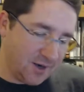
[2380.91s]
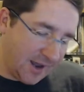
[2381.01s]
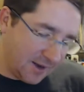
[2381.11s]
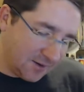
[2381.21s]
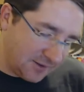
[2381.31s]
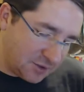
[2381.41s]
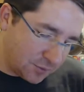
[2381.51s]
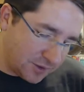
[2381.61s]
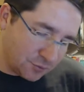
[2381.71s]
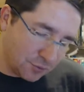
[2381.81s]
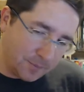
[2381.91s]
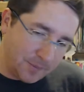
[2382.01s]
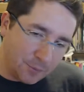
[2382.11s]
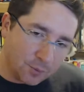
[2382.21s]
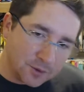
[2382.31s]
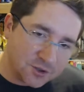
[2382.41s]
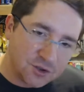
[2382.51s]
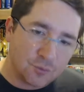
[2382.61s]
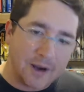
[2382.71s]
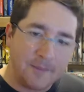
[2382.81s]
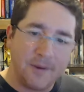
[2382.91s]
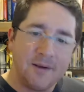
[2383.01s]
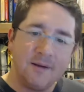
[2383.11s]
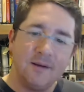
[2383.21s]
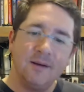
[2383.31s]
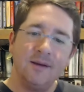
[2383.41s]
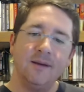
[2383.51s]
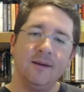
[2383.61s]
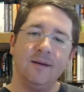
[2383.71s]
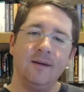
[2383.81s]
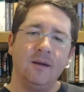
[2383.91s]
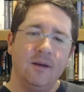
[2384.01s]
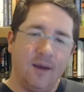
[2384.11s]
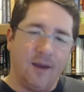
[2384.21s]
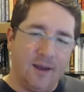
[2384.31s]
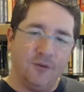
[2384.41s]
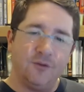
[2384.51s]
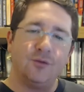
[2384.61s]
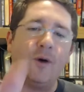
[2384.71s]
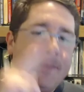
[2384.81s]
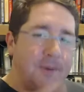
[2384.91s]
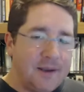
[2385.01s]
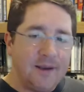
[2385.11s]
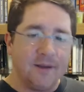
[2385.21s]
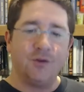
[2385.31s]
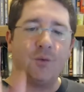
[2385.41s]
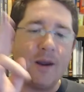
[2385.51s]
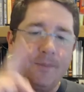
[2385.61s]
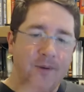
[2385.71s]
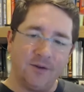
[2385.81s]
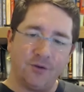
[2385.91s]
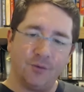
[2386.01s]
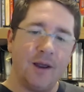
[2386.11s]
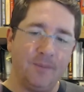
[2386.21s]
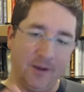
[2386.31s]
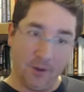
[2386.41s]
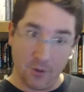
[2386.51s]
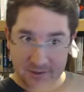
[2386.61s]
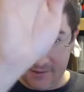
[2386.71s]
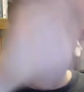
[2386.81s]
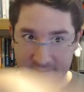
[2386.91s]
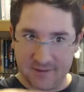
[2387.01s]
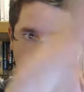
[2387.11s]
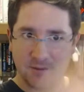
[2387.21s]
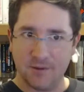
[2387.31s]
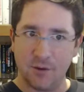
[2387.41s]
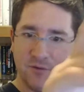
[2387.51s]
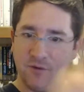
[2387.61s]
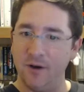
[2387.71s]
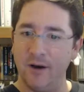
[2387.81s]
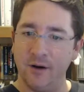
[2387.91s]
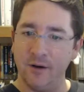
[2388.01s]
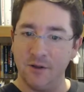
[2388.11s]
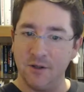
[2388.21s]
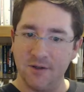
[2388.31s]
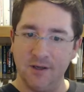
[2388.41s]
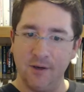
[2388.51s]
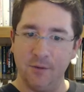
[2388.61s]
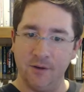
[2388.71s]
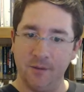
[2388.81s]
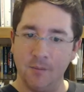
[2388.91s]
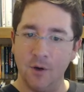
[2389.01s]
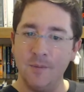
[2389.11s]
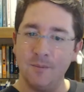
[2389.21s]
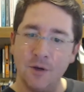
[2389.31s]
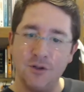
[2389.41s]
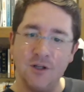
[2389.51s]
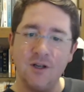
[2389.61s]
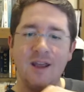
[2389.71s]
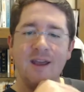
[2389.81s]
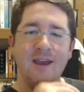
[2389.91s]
I had a situation where people were swiping, and swiping and swiping and swiping, causing this sort of scenario that you're seeing with the mo- motion.